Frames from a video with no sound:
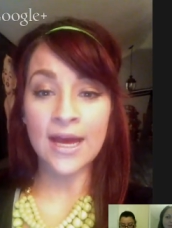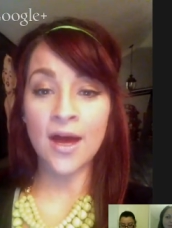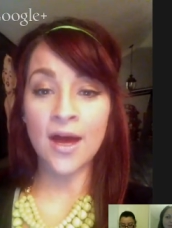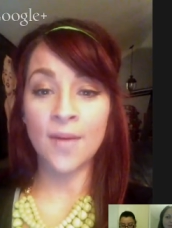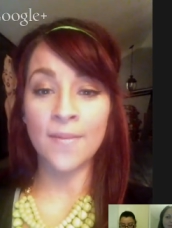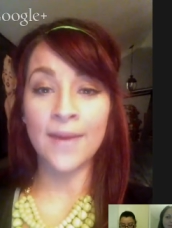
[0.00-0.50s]

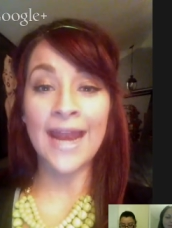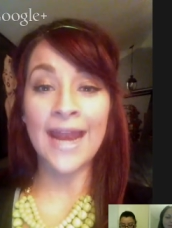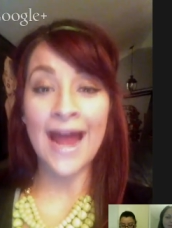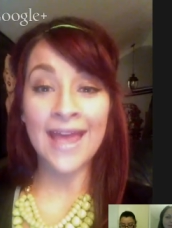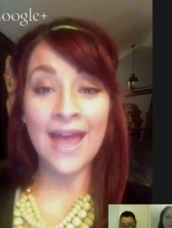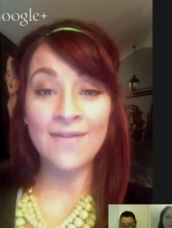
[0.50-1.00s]
and
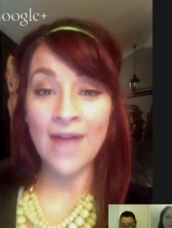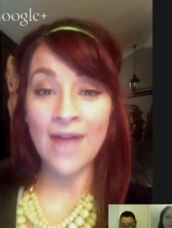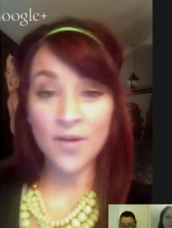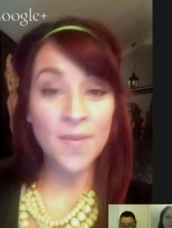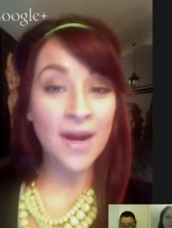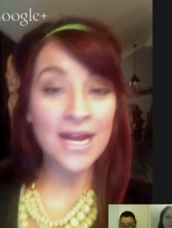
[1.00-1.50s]
I gave
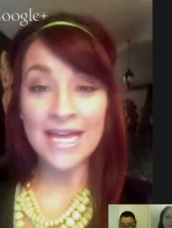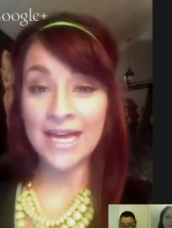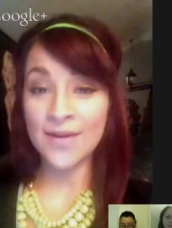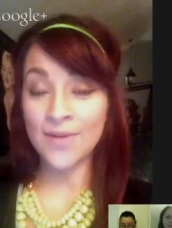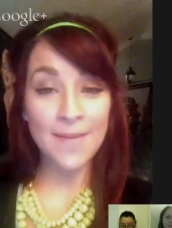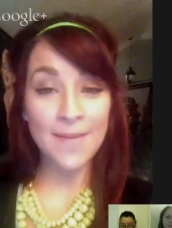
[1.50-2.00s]
everybody
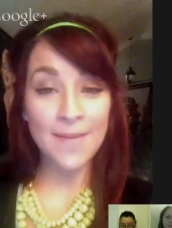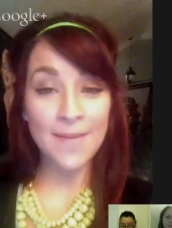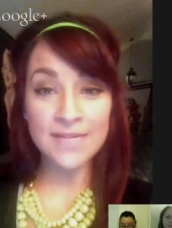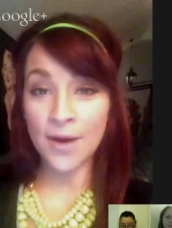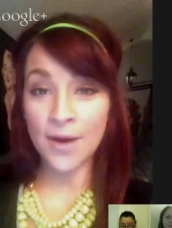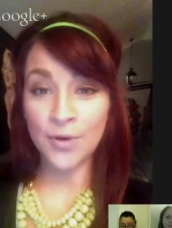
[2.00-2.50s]
that came
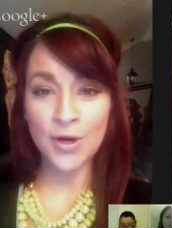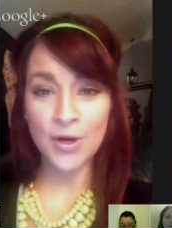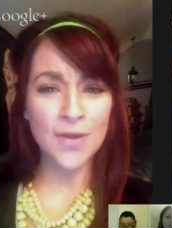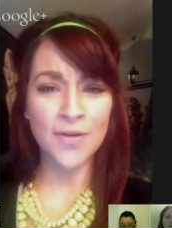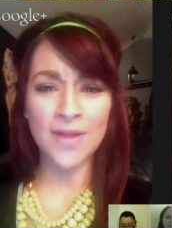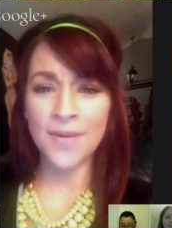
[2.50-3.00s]
into my room,
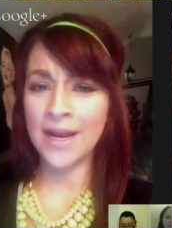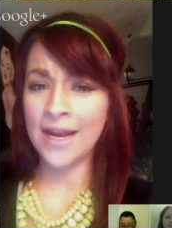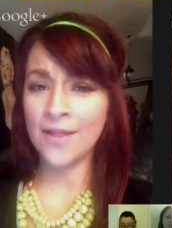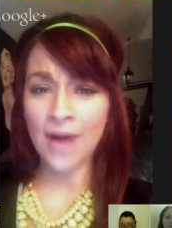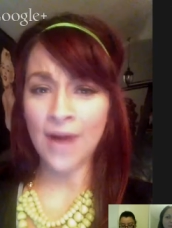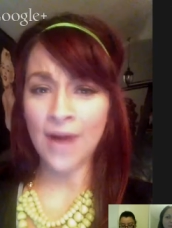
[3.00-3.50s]
whether they were getting
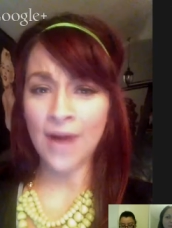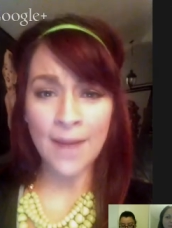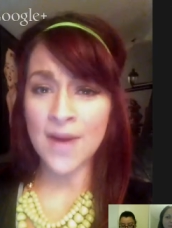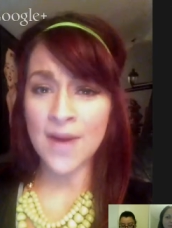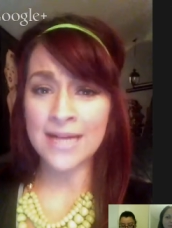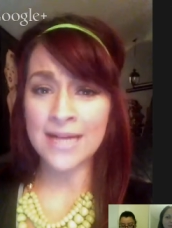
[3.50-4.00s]
their
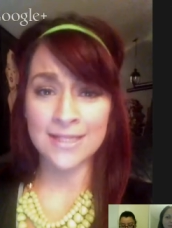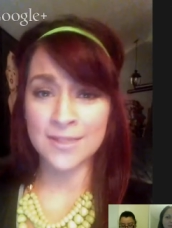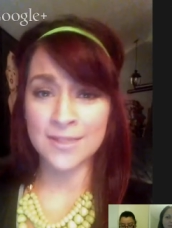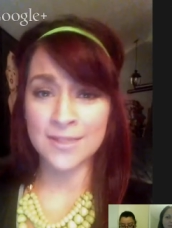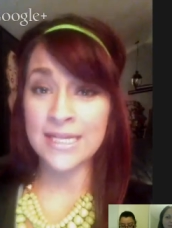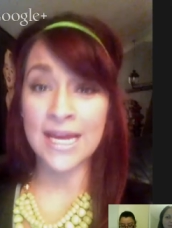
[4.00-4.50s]
eyebrows waxed, a
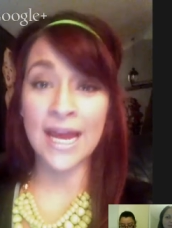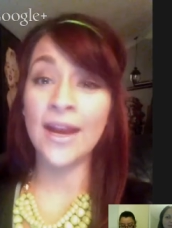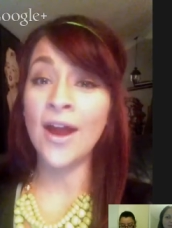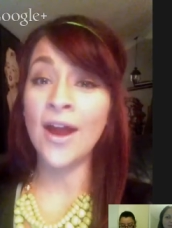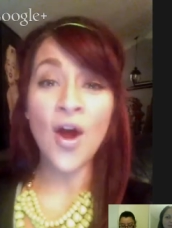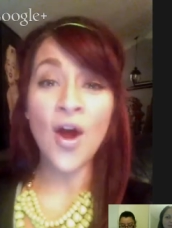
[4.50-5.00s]
spray tan,
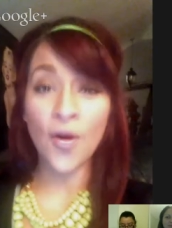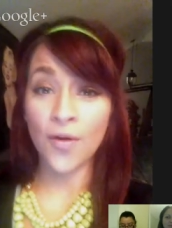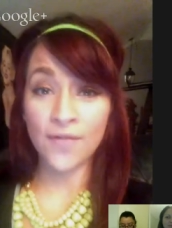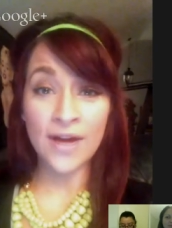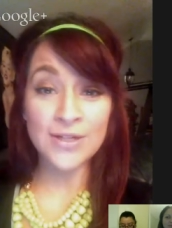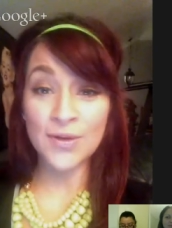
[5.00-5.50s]
or
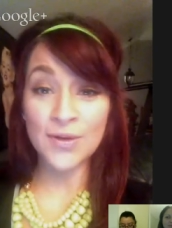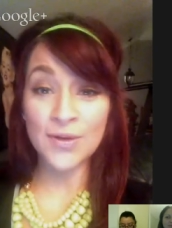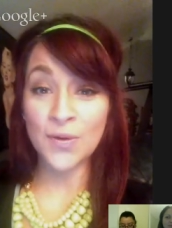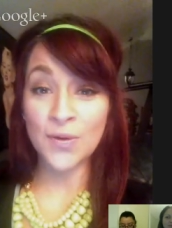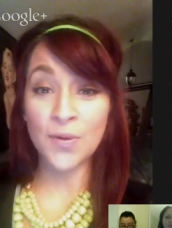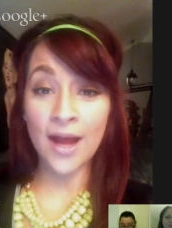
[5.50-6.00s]
facial, or
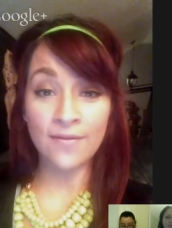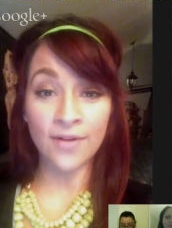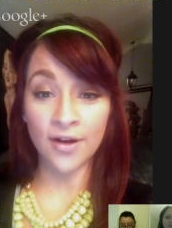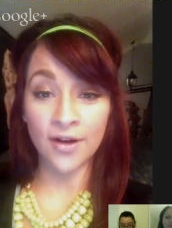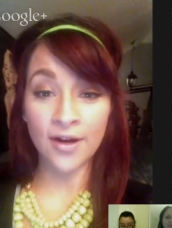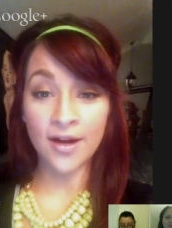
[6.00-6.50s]

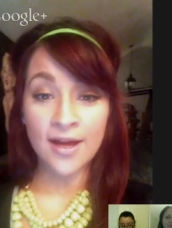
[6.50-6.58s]
whatever,